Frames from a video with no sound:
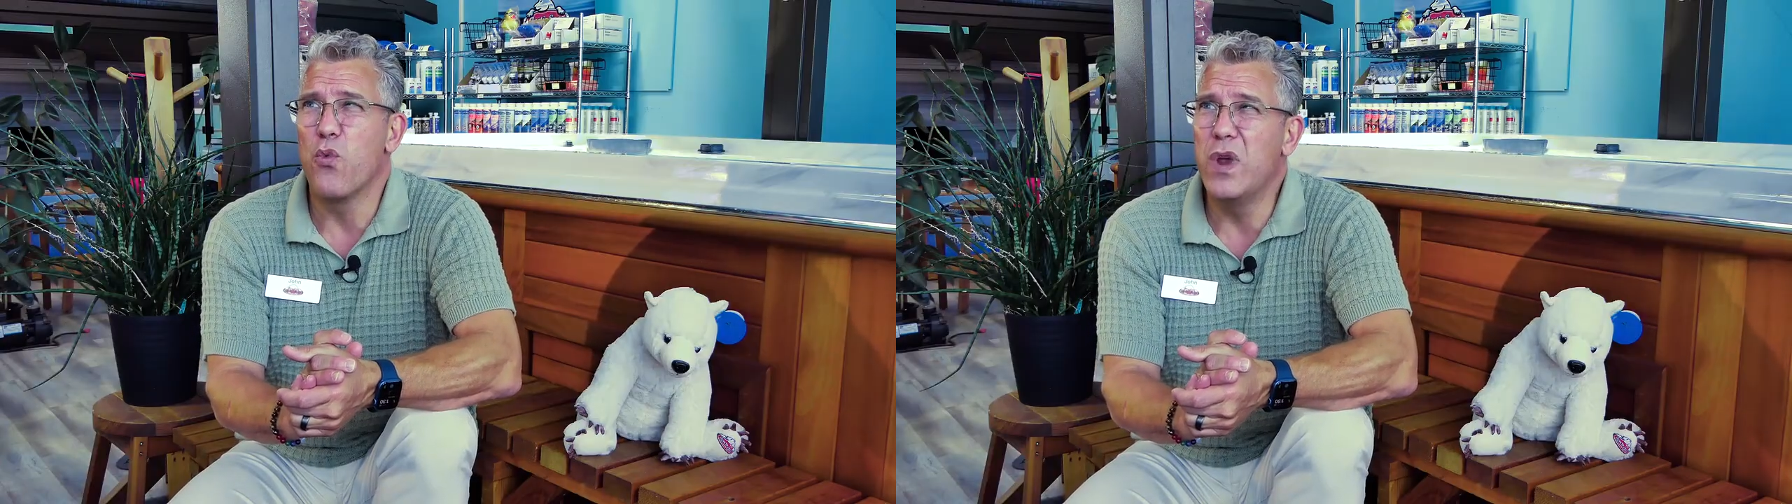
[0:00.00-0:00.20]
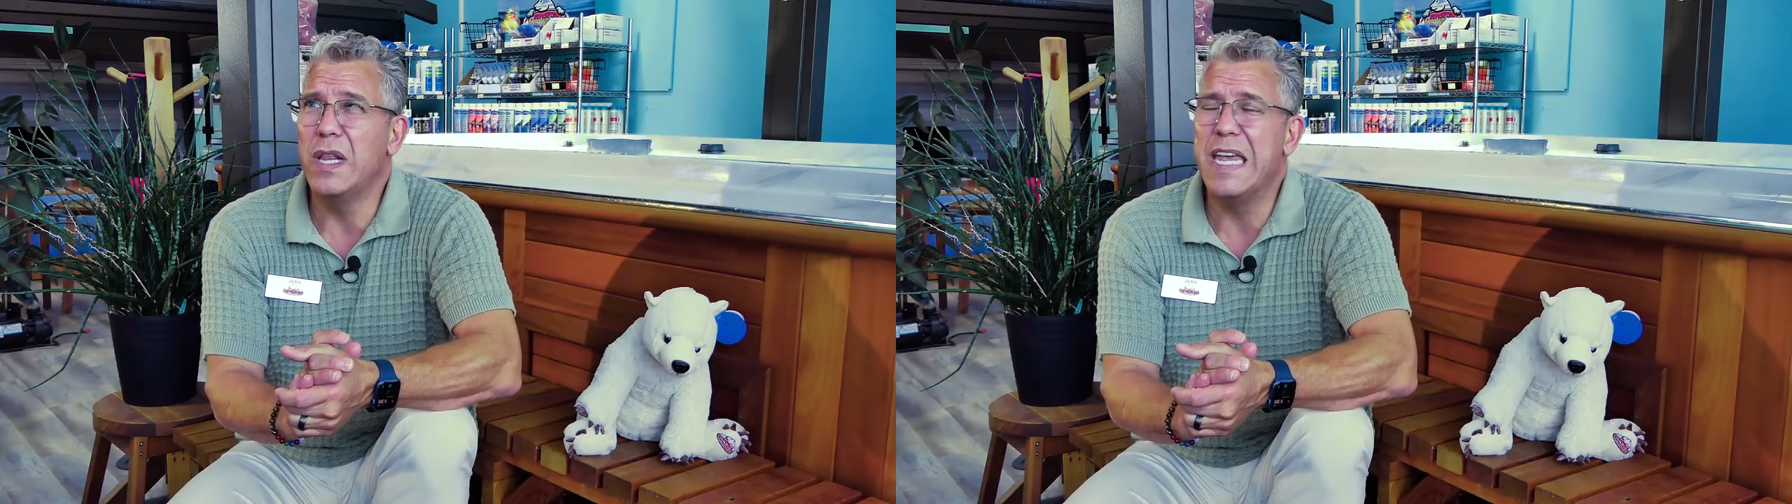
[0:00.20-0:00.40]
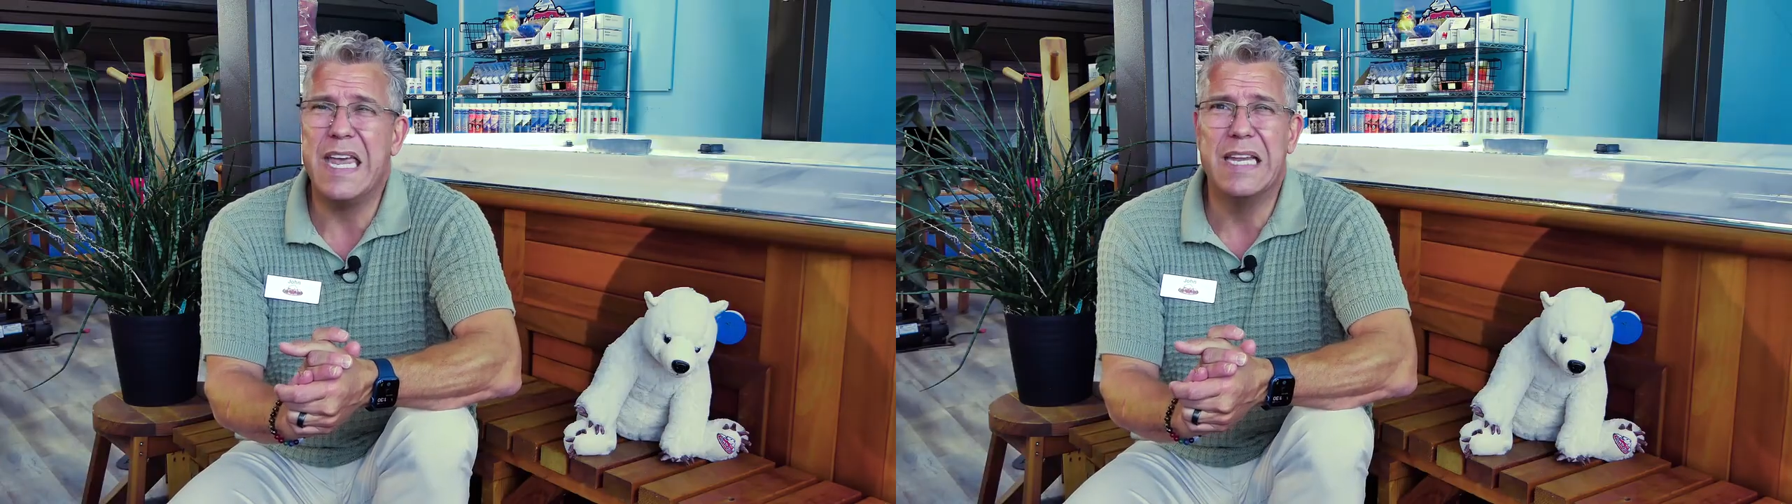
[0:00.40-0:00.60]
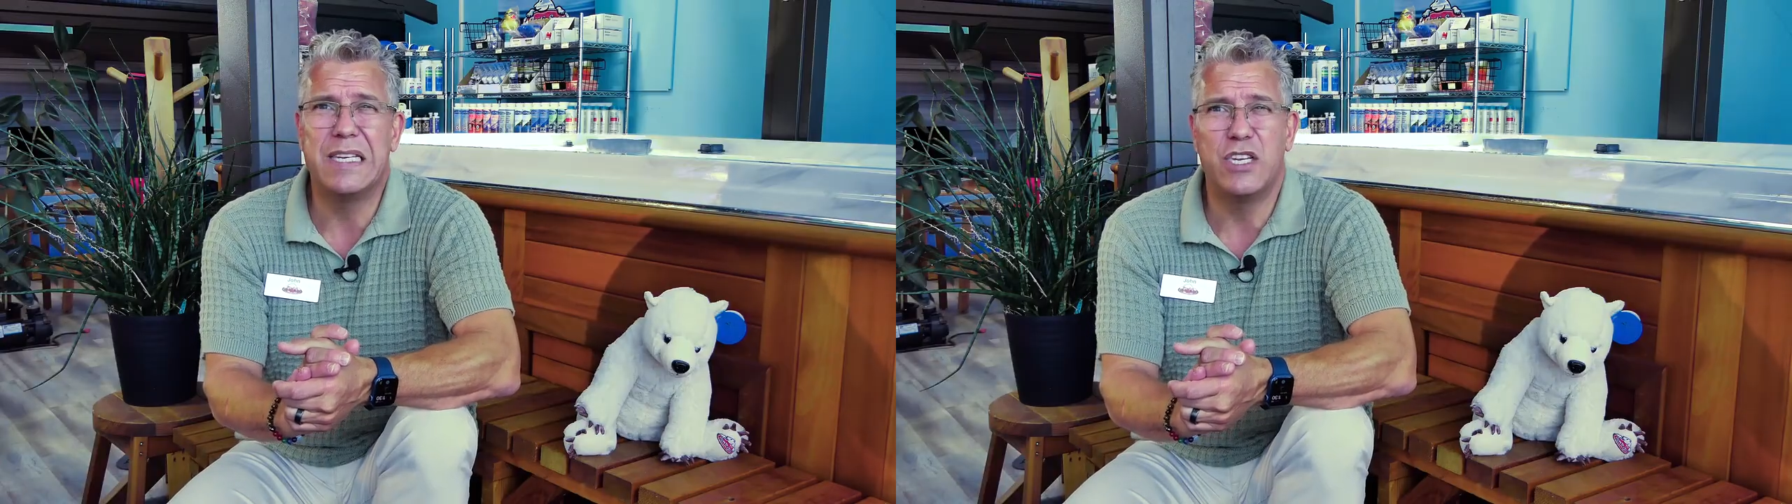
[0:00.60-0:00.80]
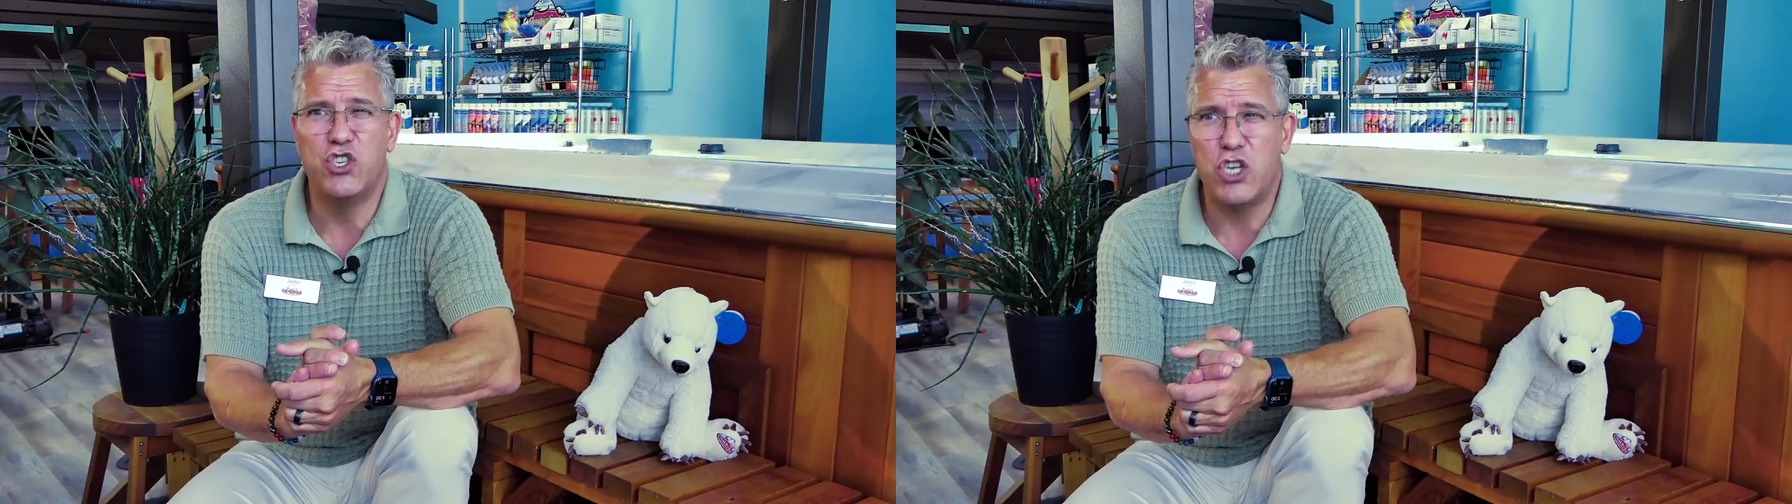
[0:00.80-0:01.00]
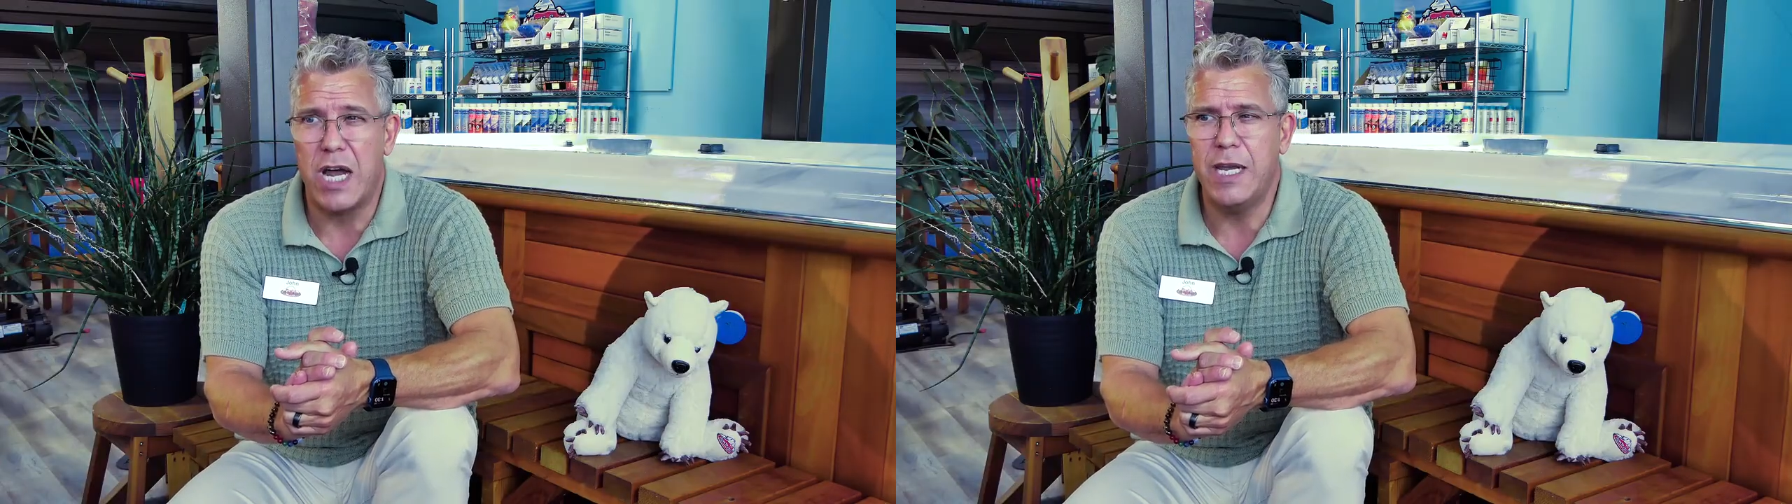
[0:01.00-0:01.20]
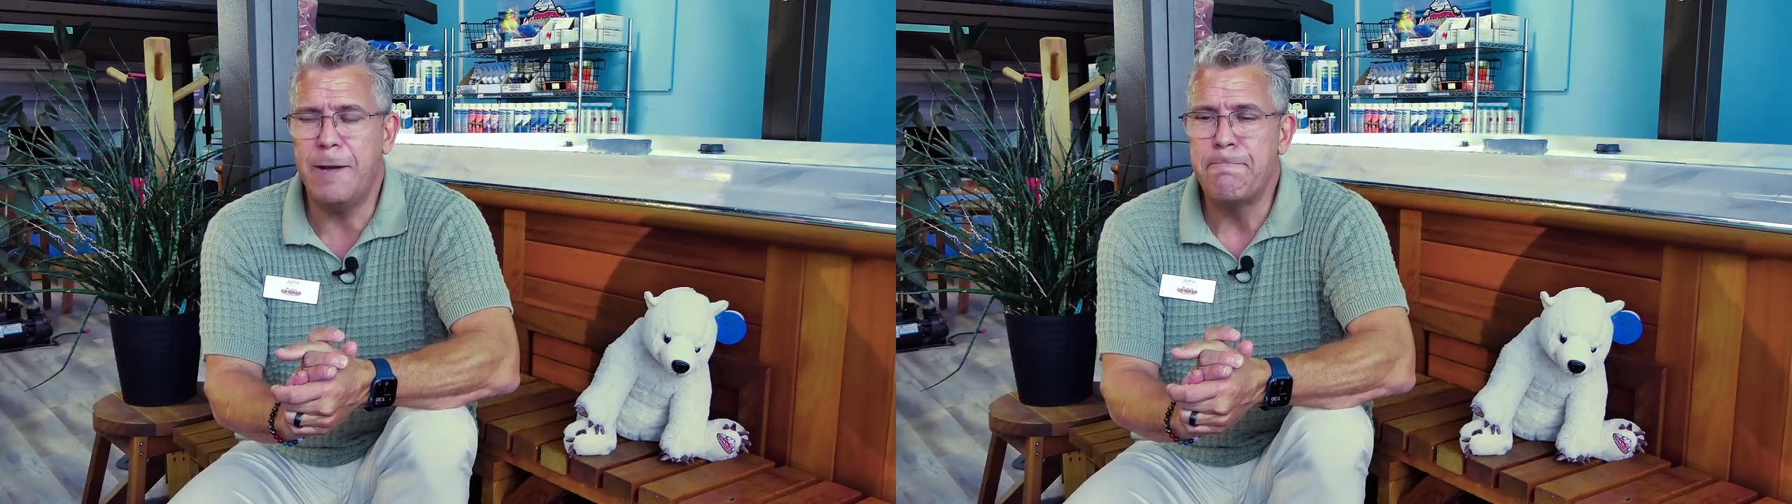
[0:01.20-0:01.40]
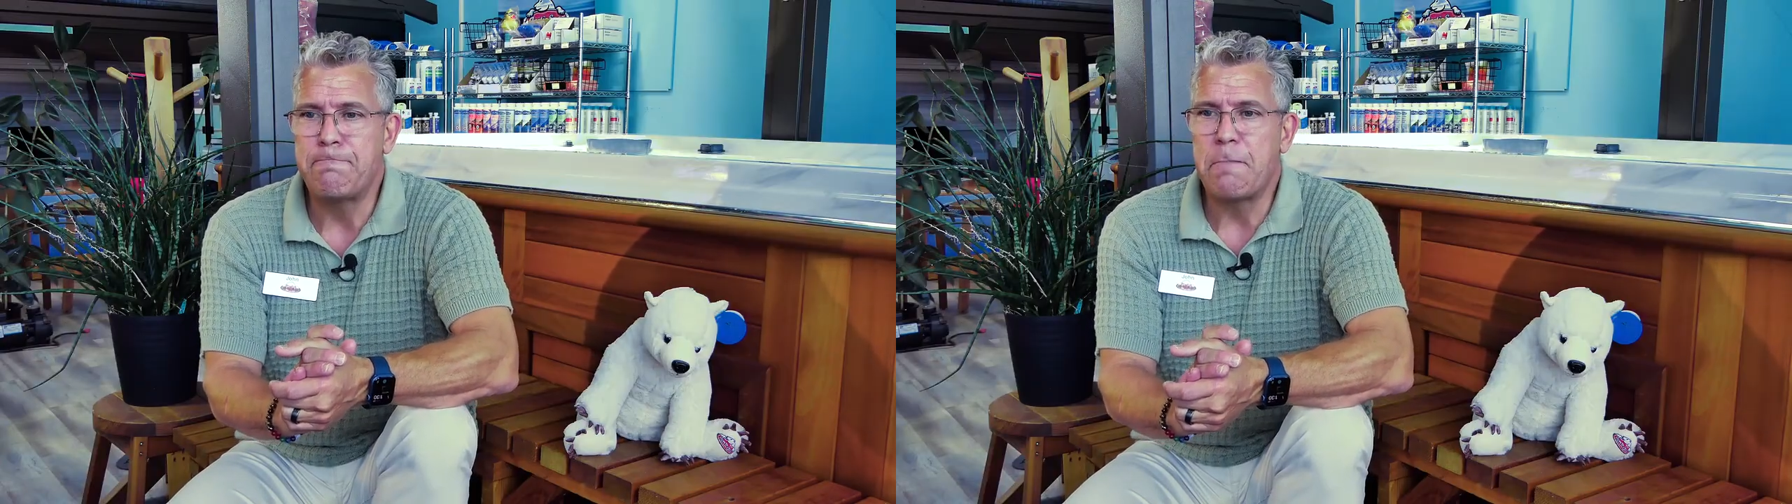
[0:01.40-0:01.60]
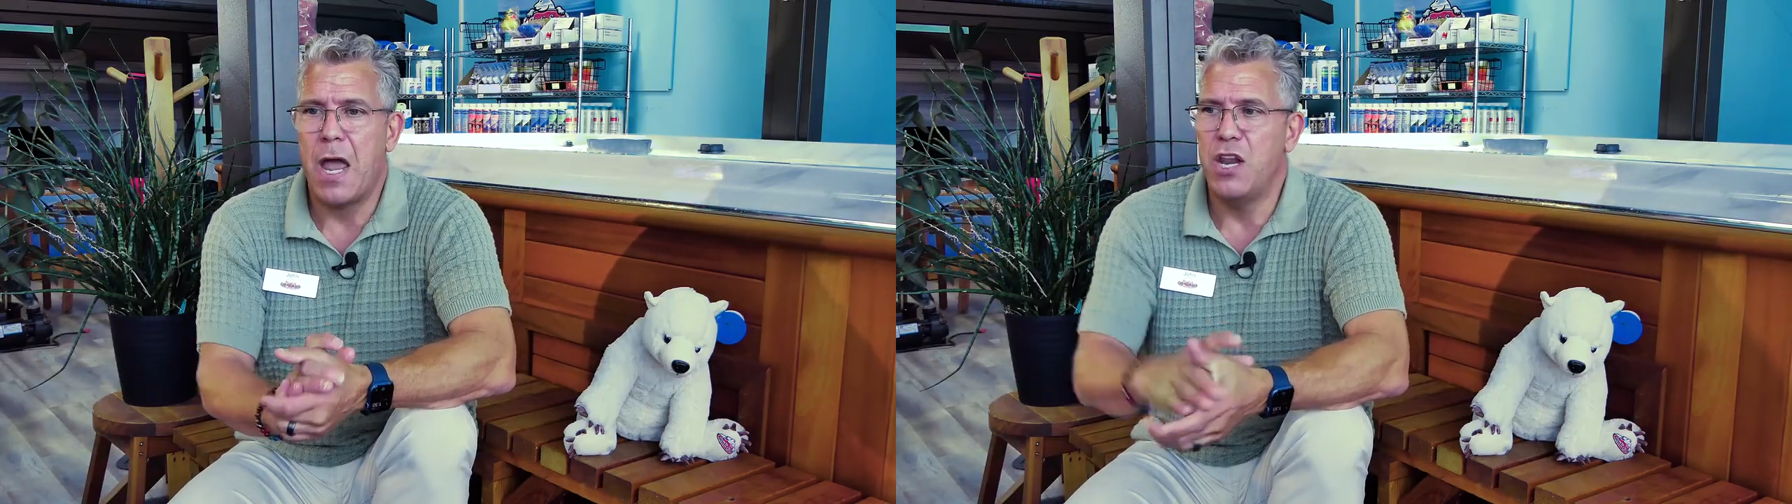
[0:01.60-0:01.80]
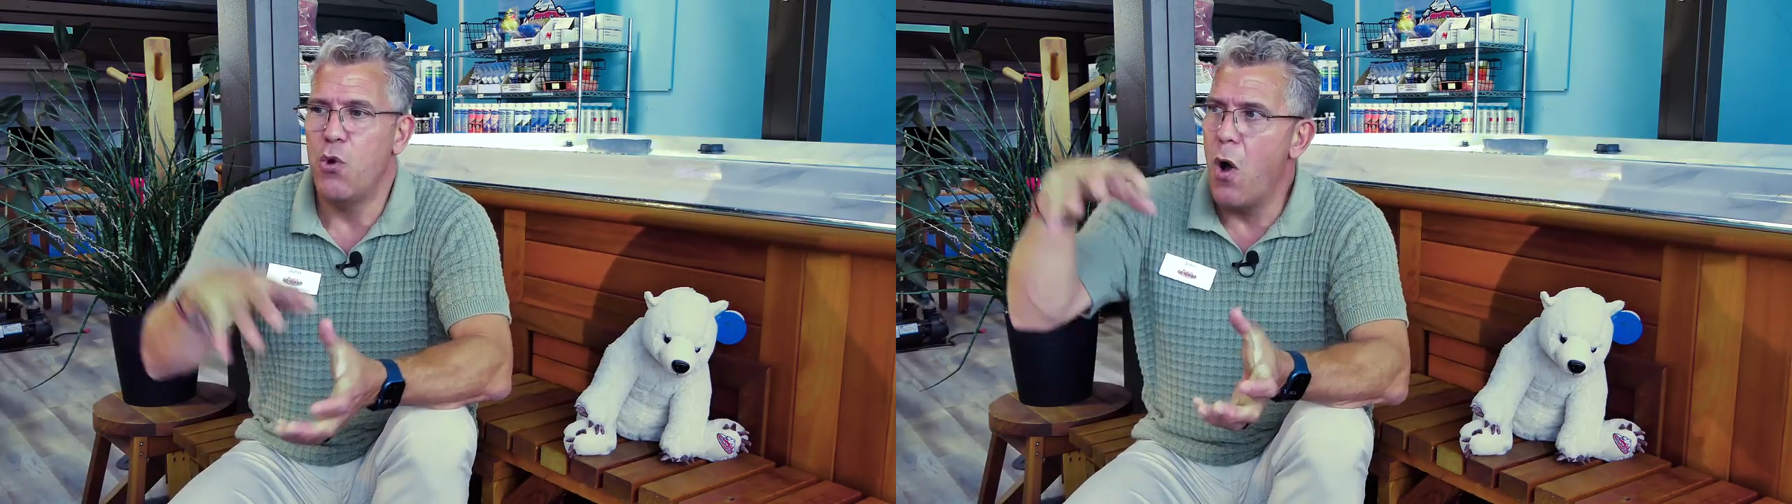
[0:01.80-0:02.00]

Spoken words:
really into jetting and you